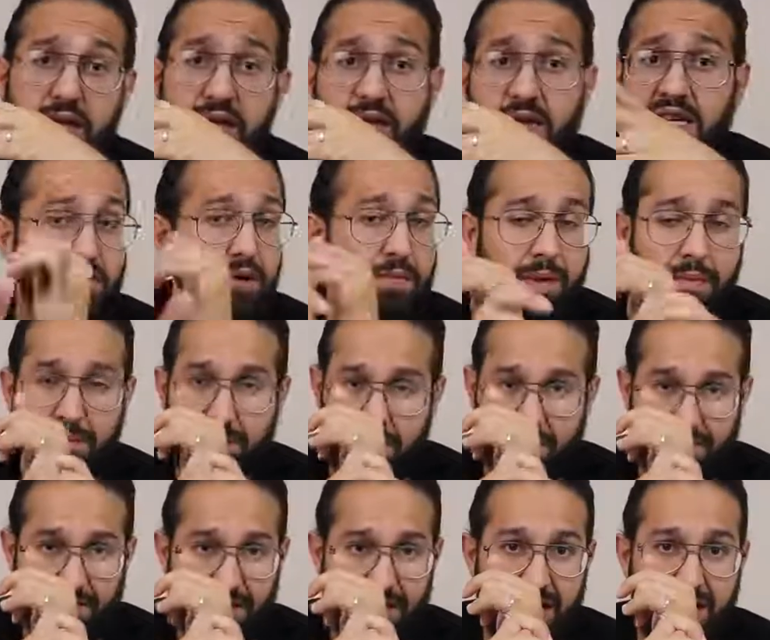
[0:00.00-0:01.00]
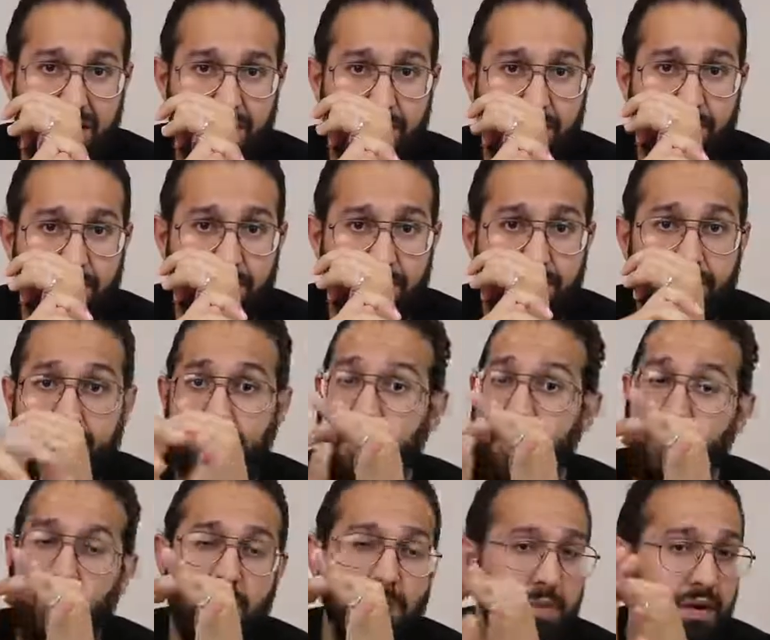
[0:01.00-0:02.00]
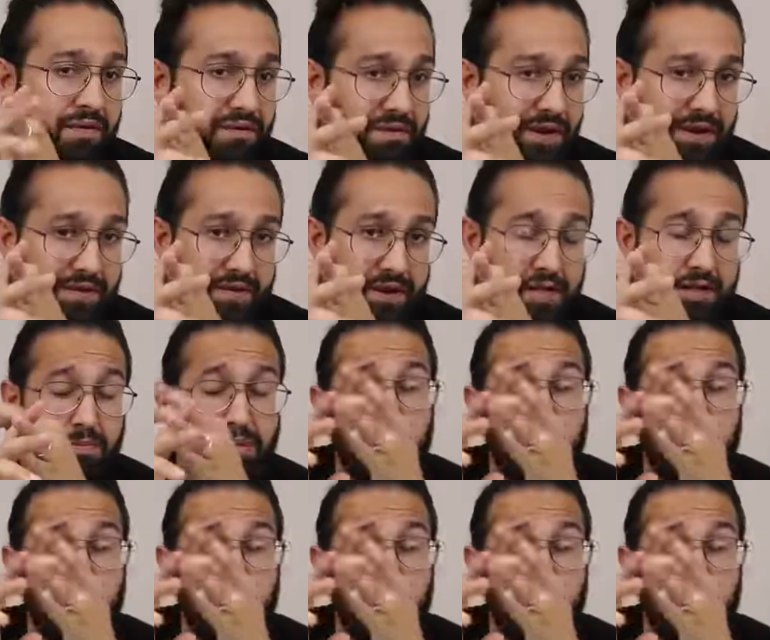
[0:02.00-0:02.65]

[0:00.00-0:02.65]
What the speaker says: there's no membership fees, there's no monthly fees,